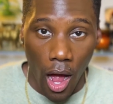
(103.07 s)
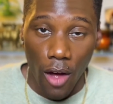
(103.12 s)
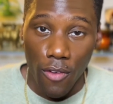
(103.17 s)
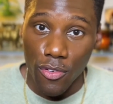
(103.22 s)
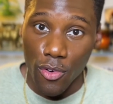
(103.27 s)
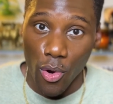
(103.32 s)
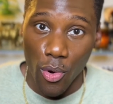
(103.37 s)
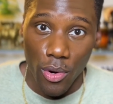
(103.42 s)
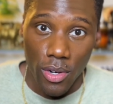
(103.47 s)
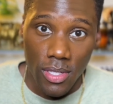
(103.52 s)

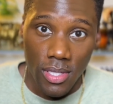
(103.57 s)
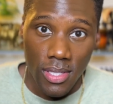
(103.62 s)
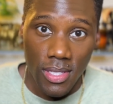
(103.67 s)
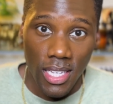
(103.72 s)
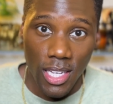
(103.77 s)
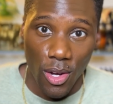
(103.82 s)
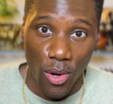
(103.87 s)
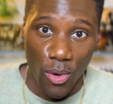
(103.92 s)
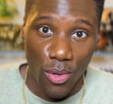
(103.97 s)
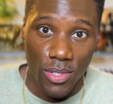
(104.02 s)
Of course,
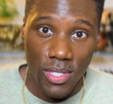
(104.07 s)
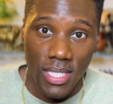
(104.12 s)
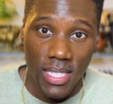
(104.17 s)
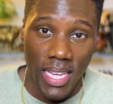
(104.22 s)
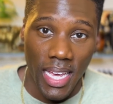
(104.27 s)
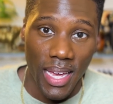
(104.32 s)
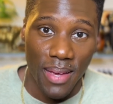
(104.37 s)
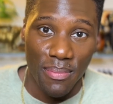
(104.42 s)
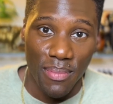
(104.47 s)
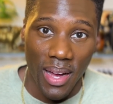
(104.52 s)
the old
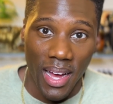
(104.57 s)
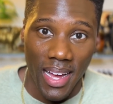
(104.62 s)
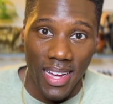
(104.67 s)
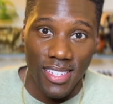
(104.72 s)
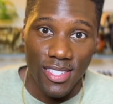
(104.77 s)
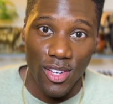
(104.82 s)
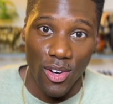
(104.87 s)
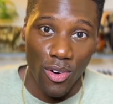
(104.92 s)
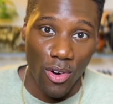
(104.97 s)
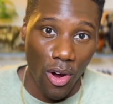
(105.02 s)

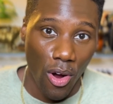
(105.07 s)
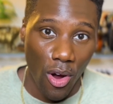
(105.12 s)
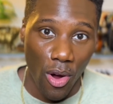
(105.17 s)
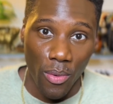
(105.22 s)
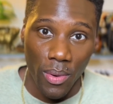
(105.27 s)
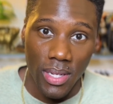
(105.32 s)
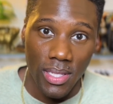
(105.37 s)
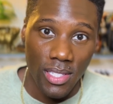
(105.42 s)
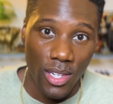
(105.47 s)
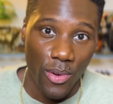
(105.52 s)
standbys are
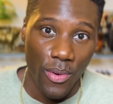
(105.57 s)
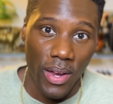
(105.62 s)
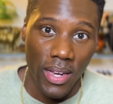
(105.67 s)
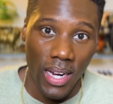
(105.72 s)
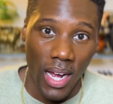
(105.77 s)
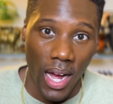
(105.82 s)
always a great